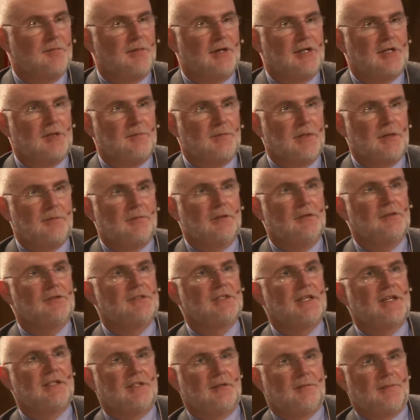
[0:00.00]
by the people who
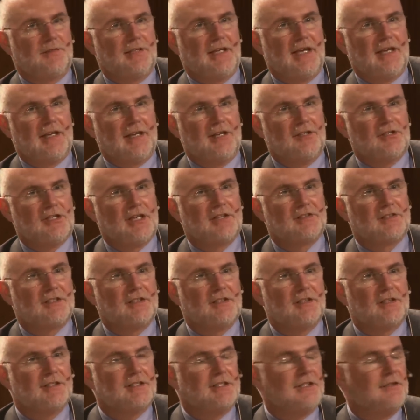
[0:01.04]
set up the NHS
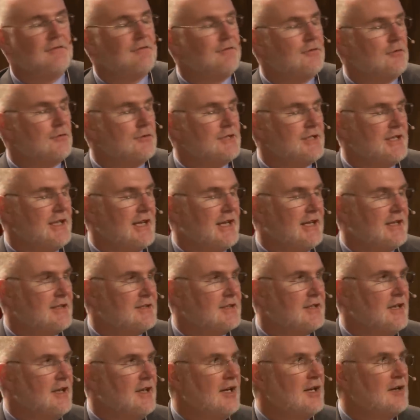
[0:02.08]
in
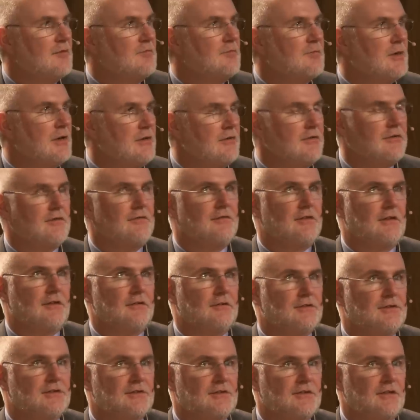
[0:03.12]
1948. And both of
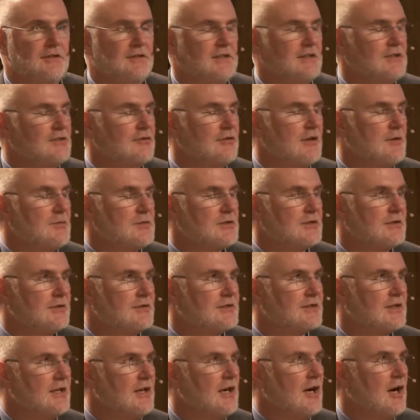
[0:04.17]
those
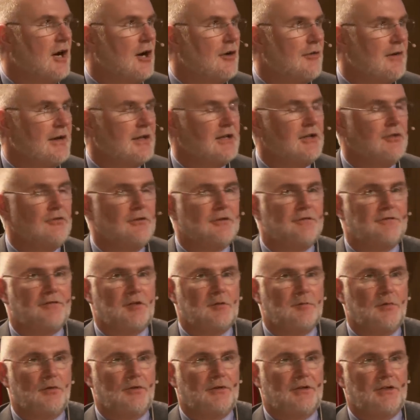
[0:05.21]
descriptions are accurate for
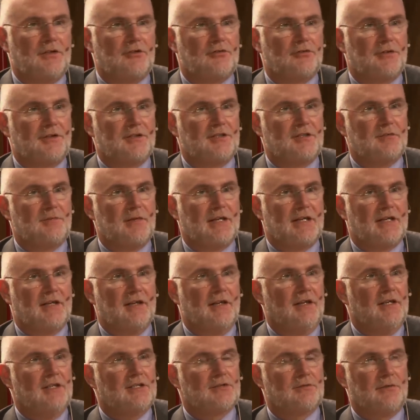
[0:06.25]
the point they're trying to
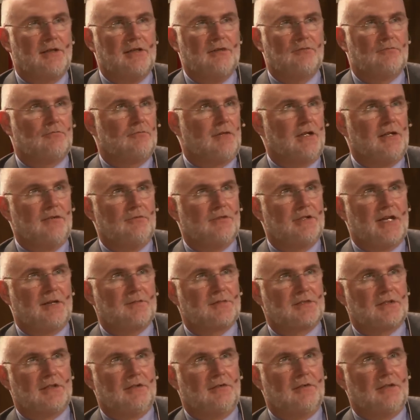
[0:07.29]
make. So I would
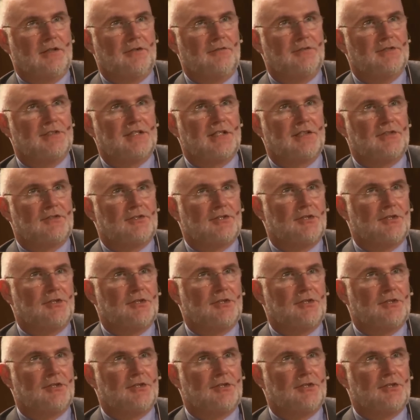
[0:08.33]
absolutely resist